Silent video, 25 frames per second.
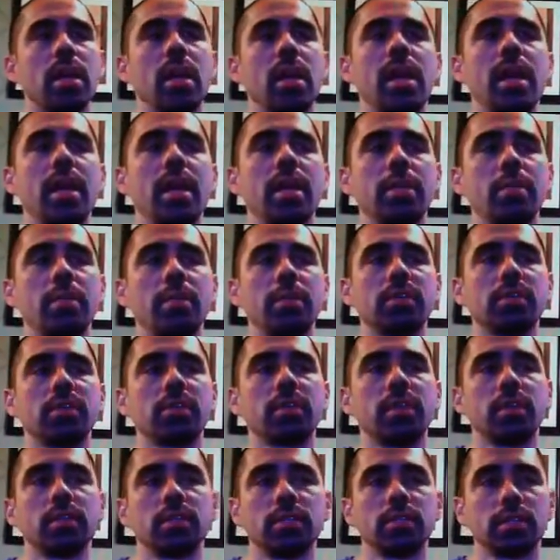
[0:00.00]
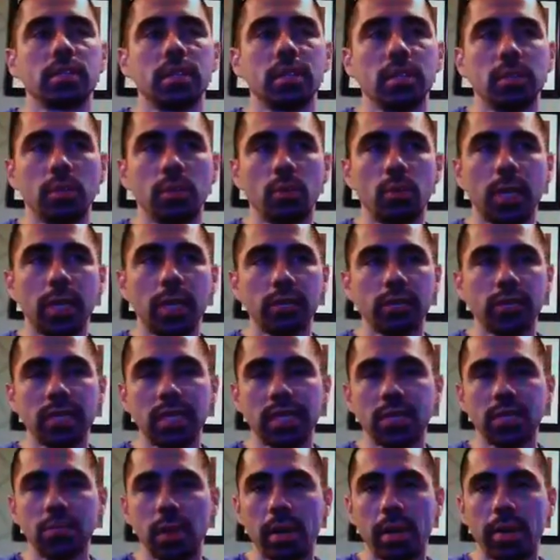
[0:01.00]
I had a bunch of just like the regular
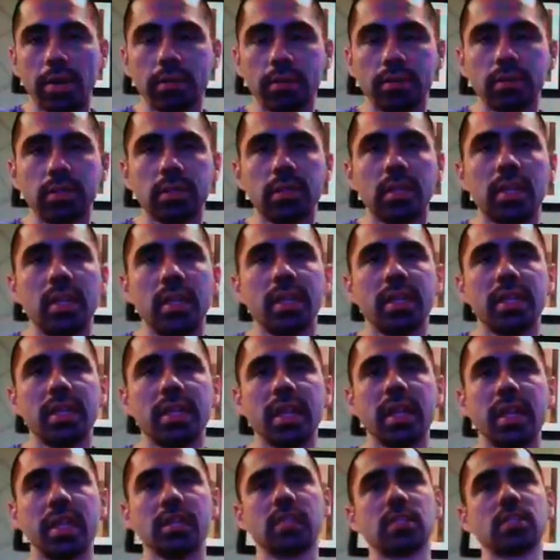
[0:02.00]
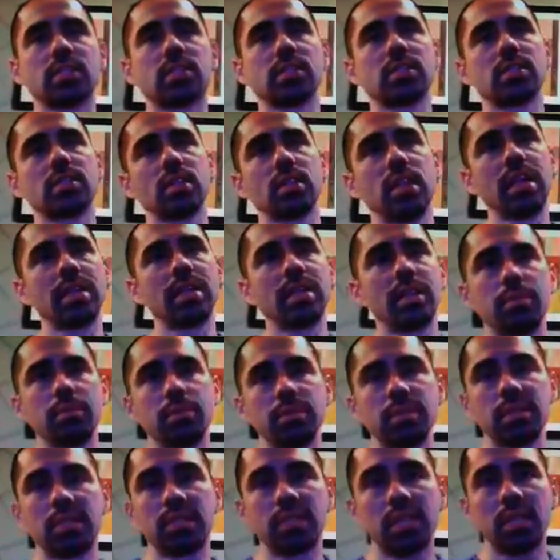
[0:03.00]
size bottles that I ended
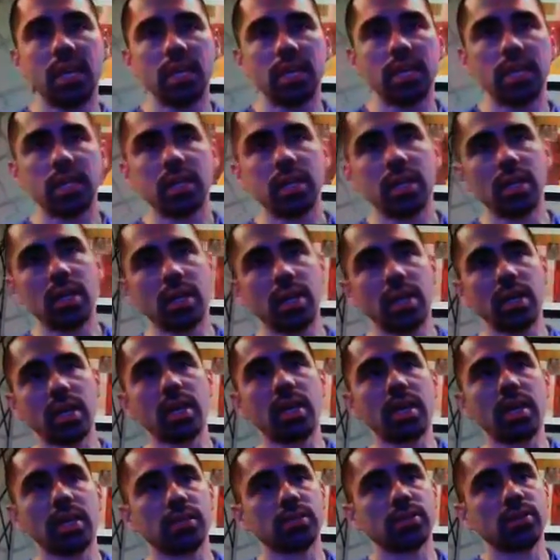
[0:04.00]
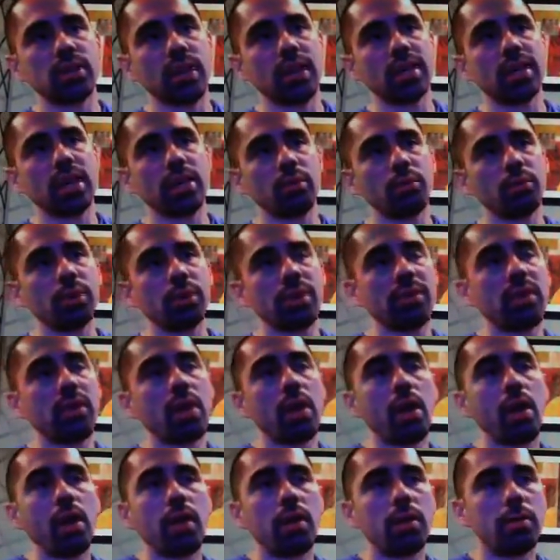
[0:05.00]
up selling. So I got rid of
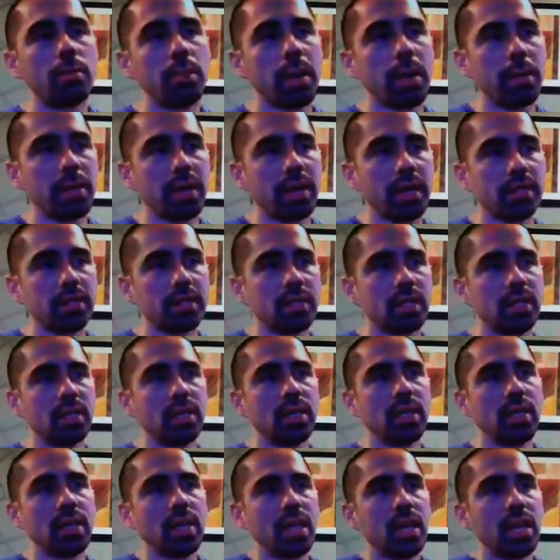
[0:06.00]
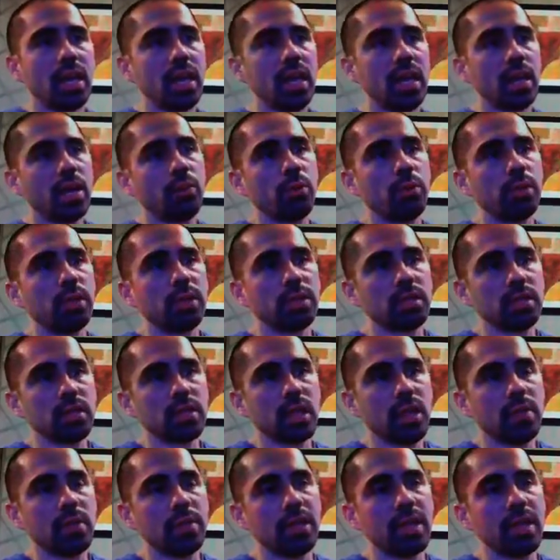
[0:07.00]
all my Pantene.
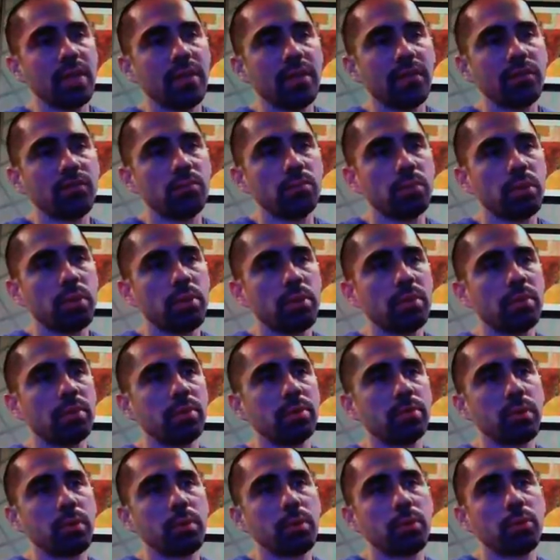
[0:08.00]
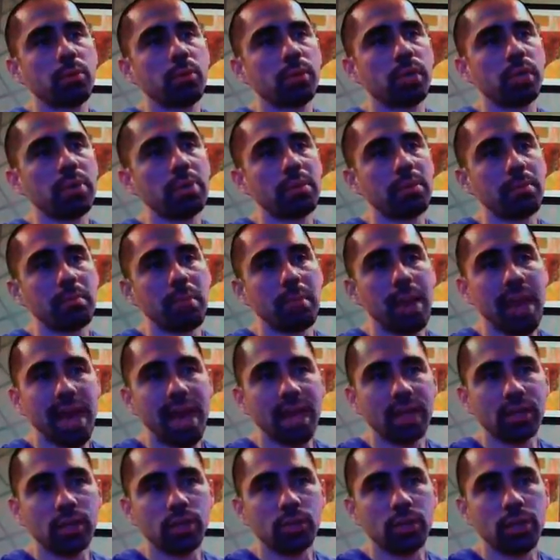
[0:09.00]
I pretty much, people were coming
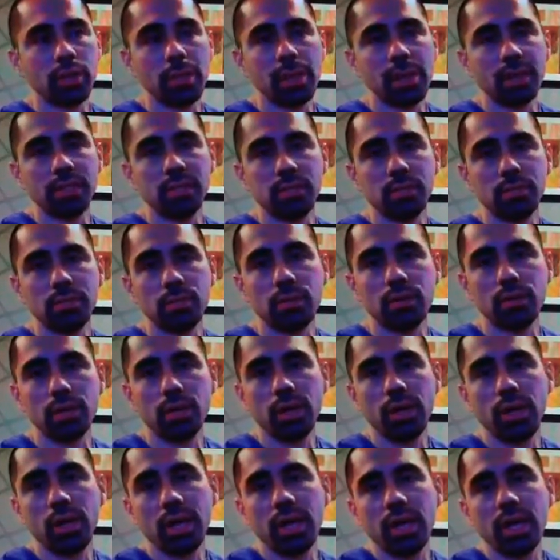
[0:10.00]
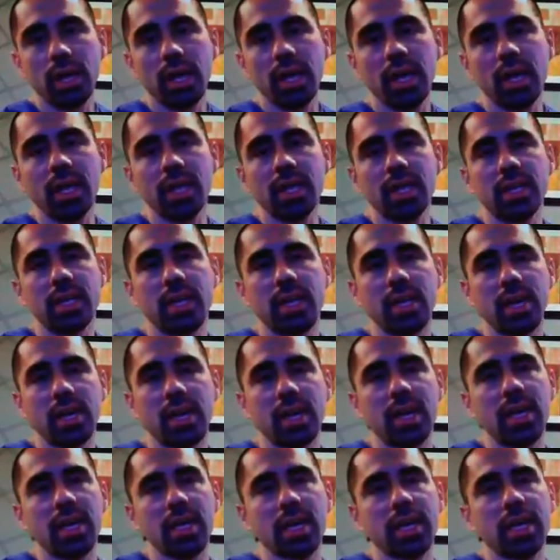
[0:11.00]
back to try to buy some more, and
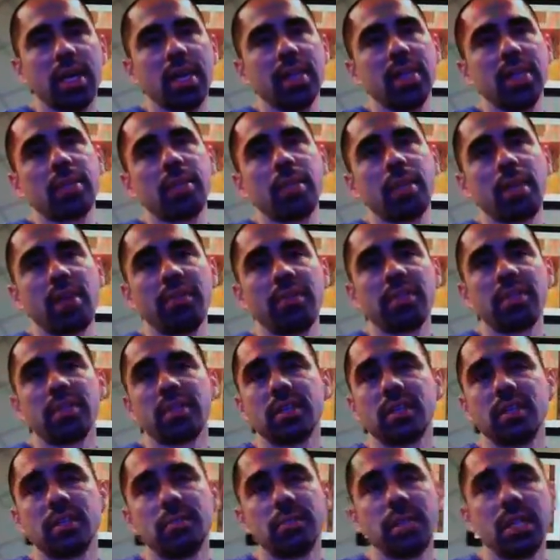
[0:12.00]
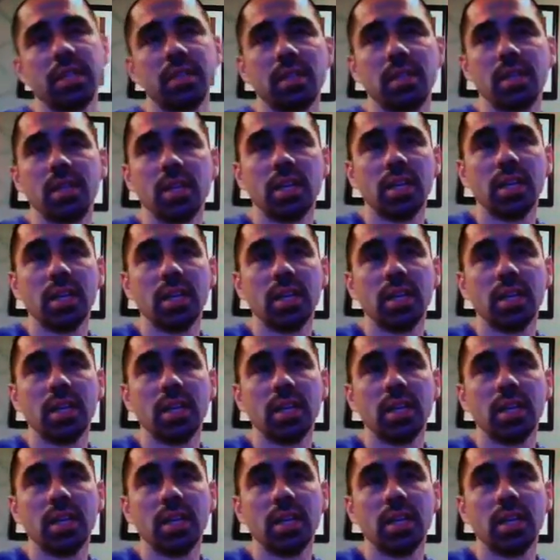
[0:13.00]
I ended up having to tell them that,